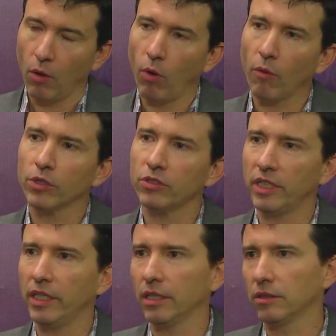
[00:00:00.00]
What we're
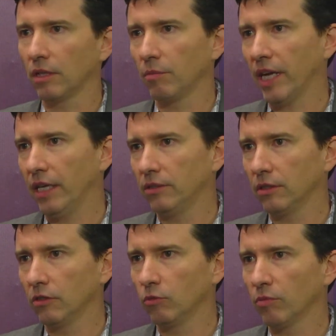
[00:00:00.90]
seeing in some
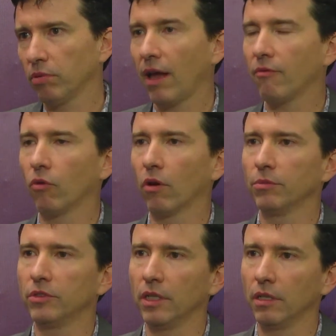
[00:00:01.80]
cases with
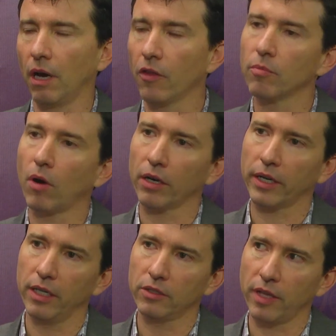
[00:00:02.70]
platforms in other
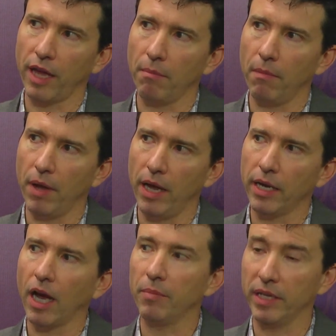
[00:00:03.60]
markets that may
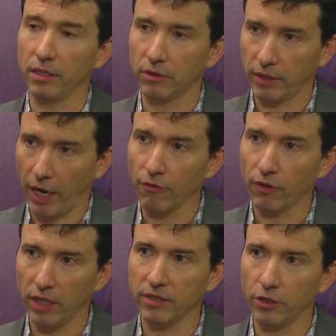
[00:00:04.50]
not be as
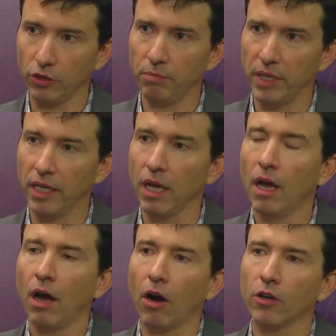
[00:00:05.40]
careful as they should be
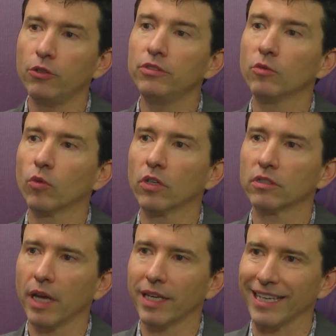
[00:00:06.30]
are using
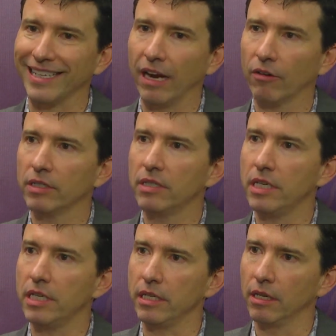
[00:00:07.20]
words like
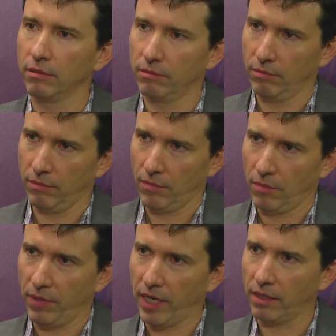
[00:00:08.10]
guaranteed
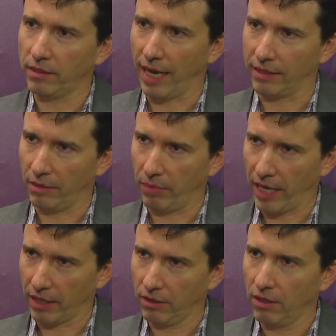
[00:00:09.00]
because it's
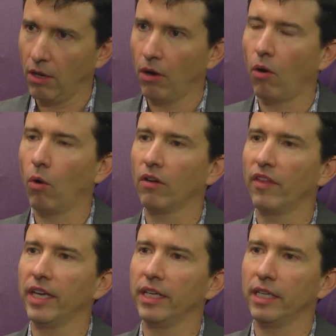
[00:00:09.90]
asset-backed, or
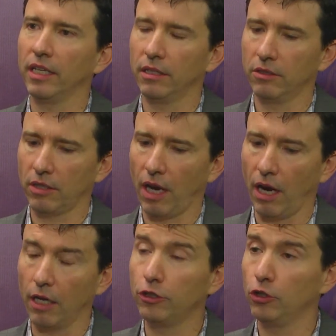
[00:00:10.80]
that it is
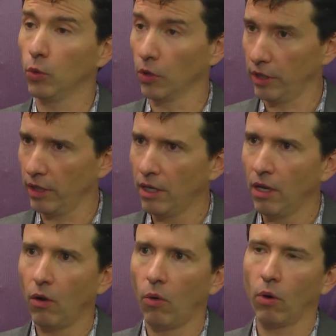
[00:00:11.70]
assured,
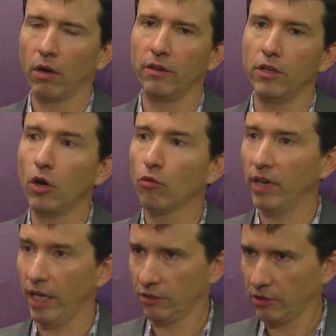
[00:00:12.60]
or no
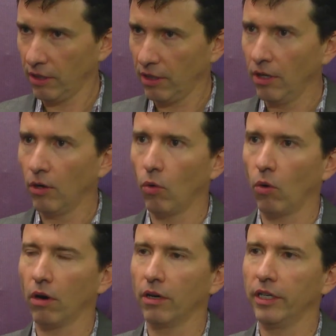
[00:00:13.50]
risk,
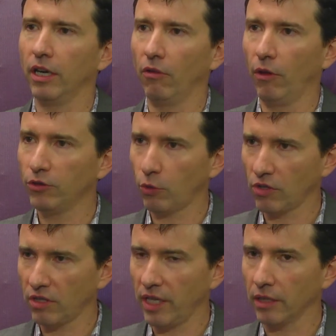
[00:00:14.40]
or those
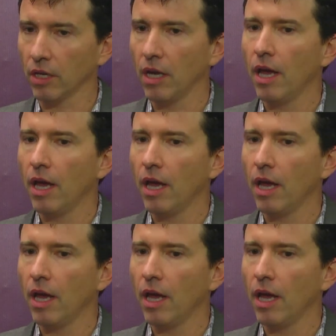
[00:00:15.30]
sorts of things.